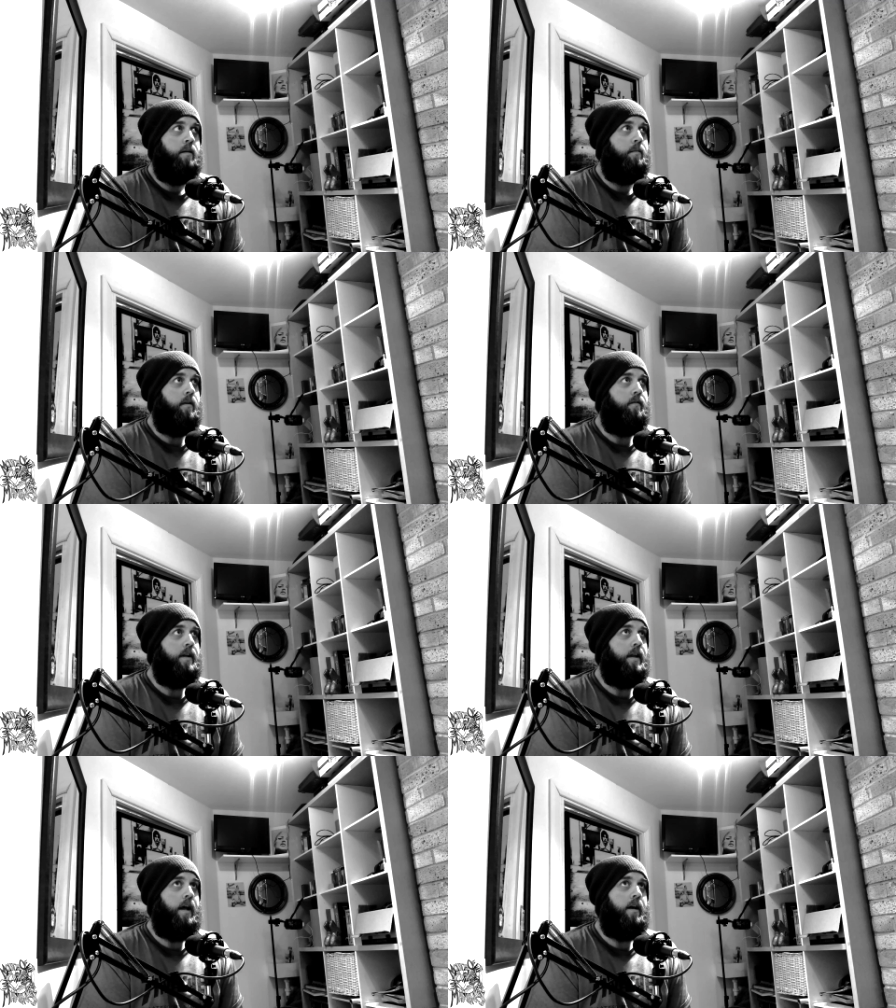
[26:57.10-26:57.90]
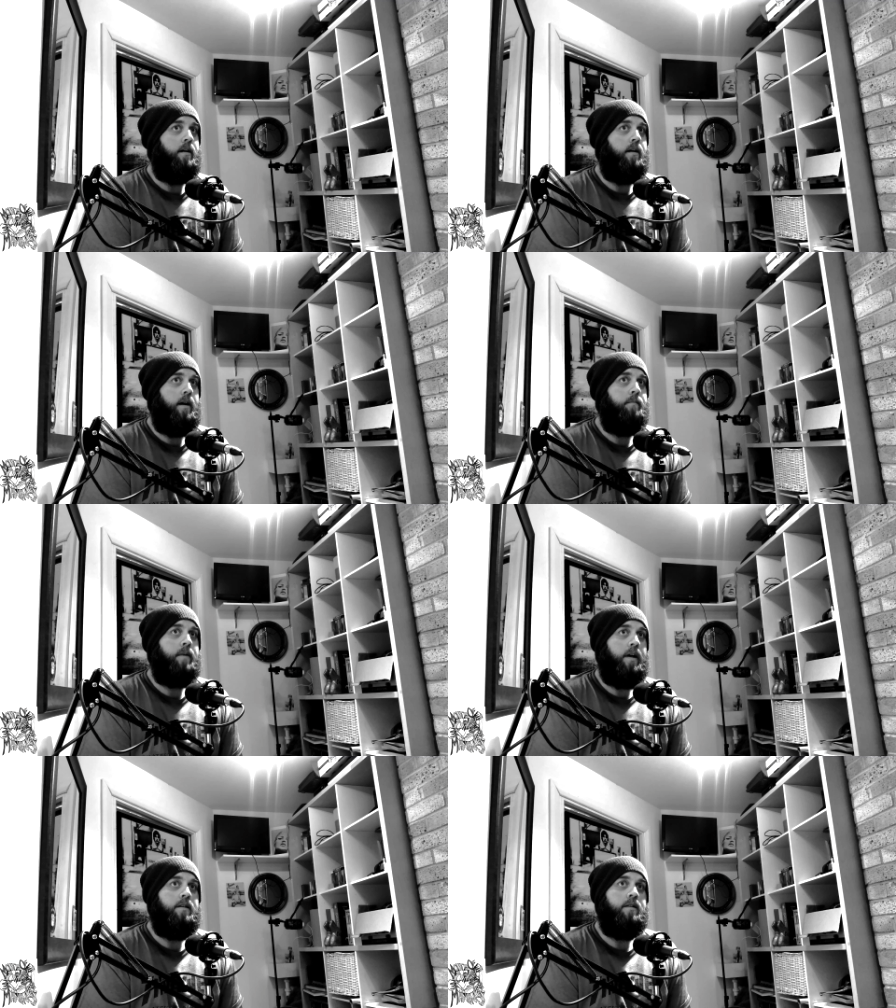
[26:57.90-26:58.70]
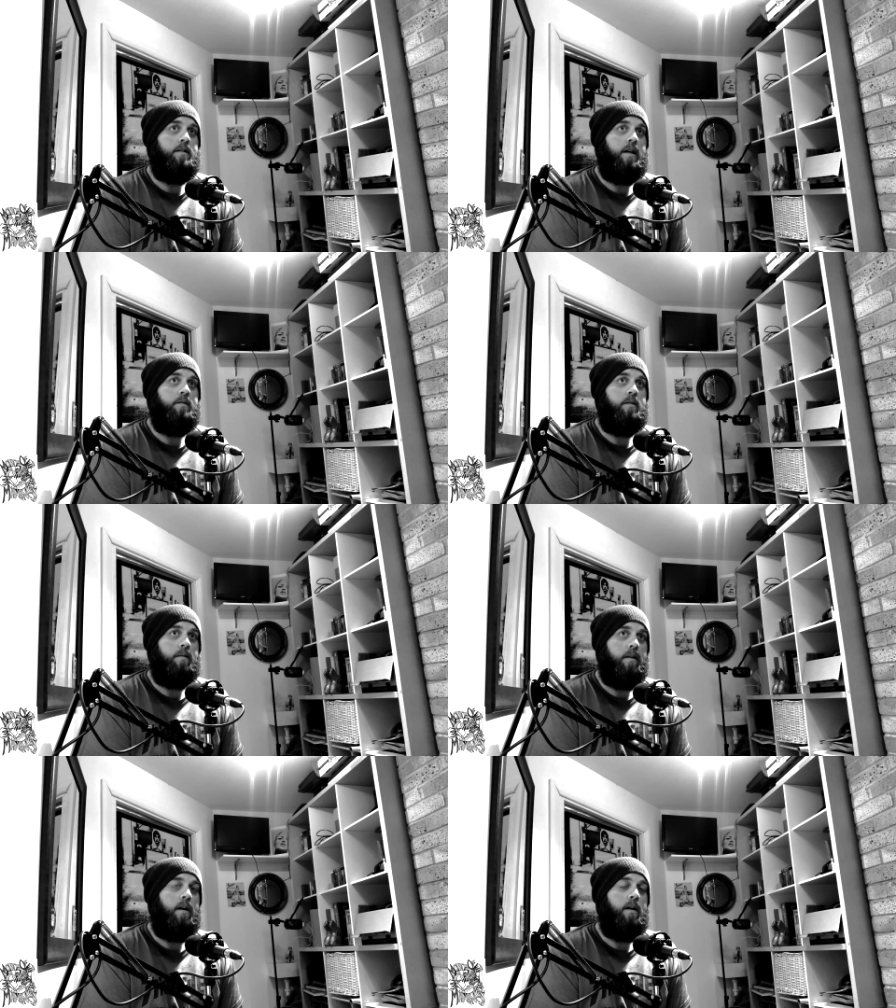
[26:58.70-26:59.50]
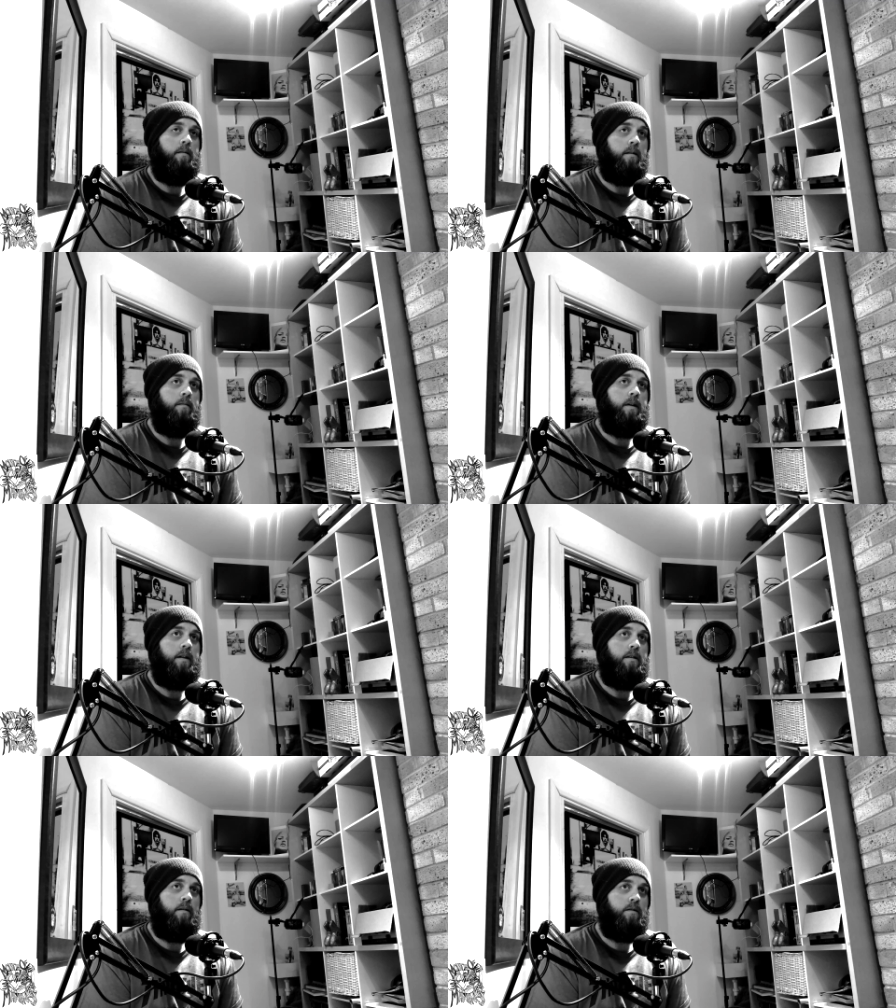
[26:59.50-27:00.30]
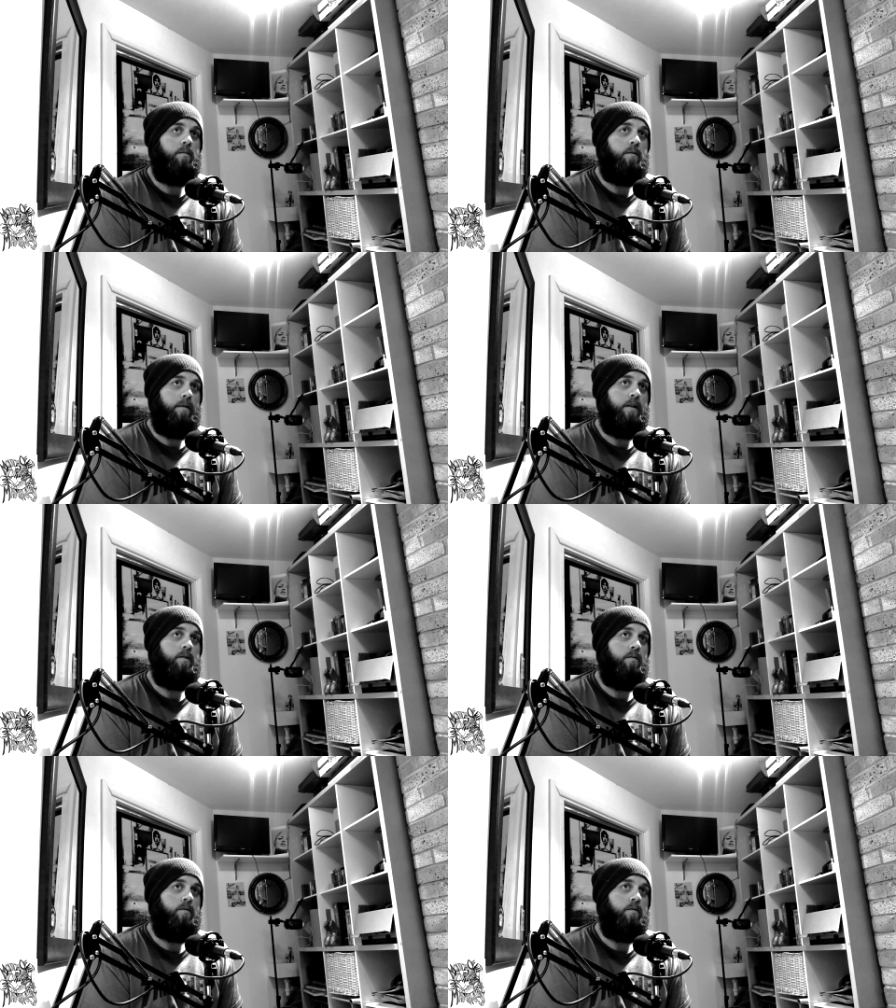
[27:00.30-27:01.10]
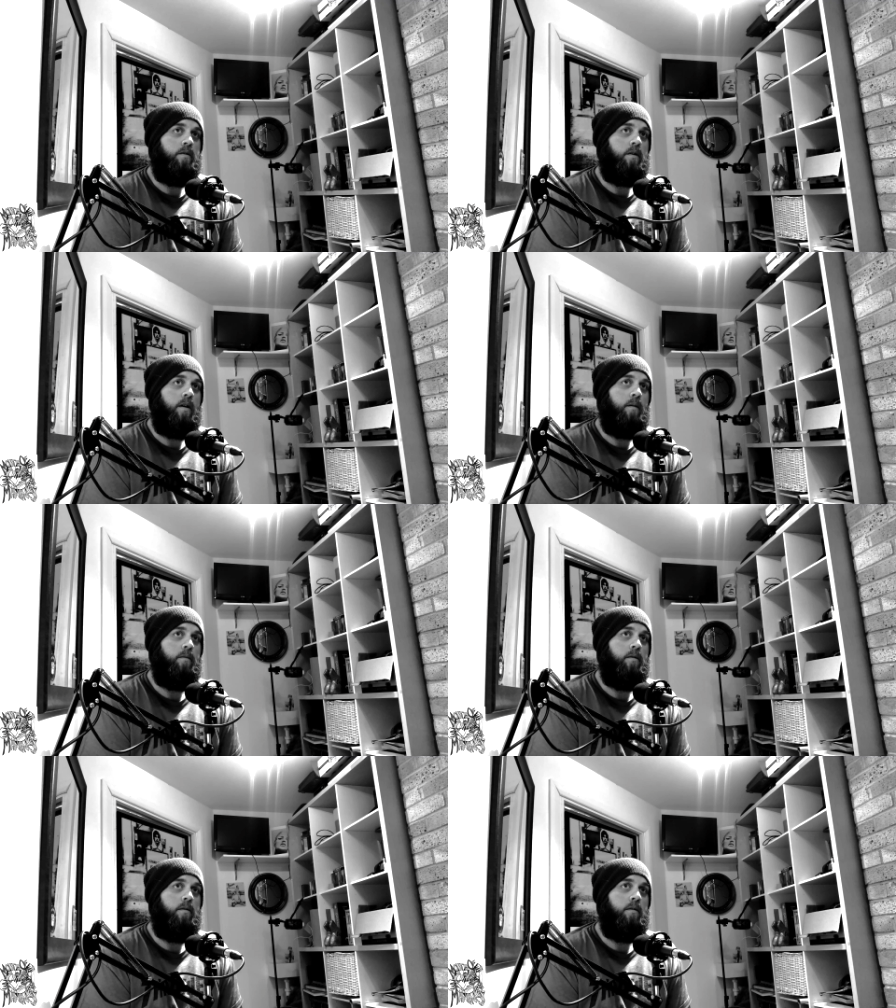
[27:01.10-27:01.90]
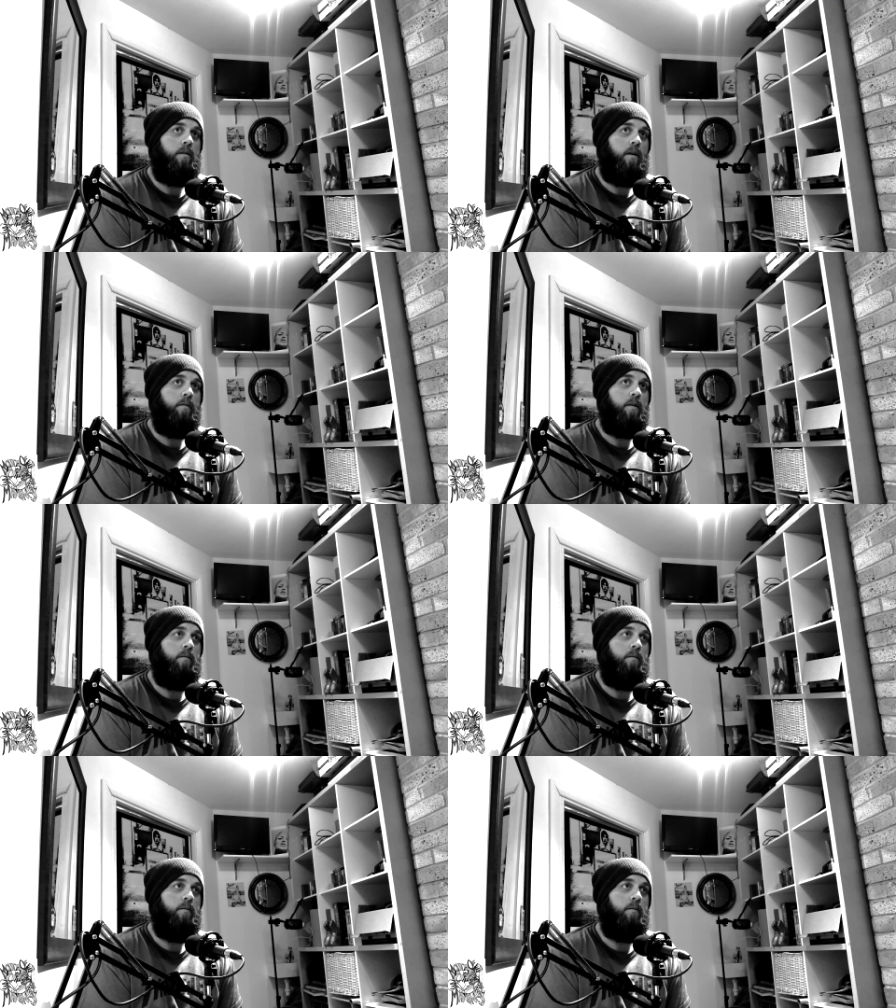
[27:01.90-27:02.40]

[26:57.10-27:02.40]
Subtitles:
But I think now I am getting to the stage where I'm like, no, I just want to wear shorts all the time, or like, I'm going